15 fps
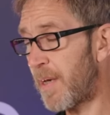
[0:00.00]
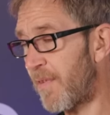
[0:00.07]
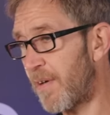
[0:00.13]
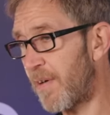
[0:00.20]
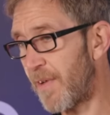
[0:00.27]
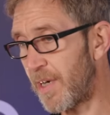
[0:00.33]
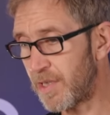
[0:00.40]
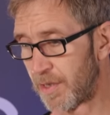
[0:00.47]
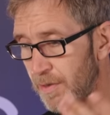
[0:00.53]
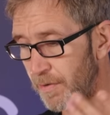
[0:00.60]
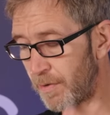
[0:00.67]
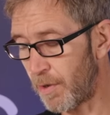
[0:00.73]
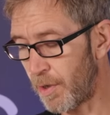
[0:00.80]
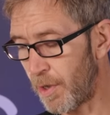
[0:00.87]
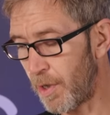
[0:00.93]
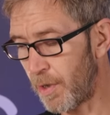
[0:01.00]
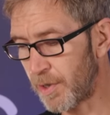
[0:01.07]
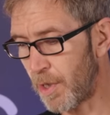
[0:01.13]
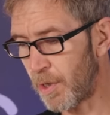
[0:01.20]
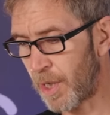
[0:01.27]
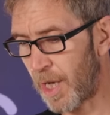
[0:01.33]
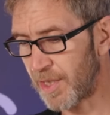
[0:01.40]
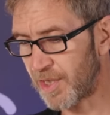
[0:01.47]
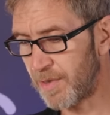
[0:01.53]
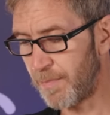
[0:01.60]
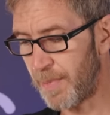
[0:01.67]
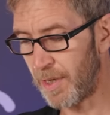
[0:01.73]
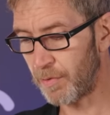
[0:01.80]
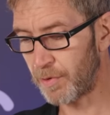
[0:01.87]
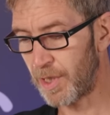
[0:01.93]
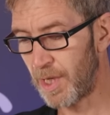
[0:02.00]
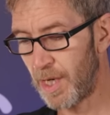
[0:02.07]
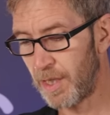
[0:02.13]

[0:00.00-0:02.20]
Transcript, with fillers: big renovation or, or, or a custom build,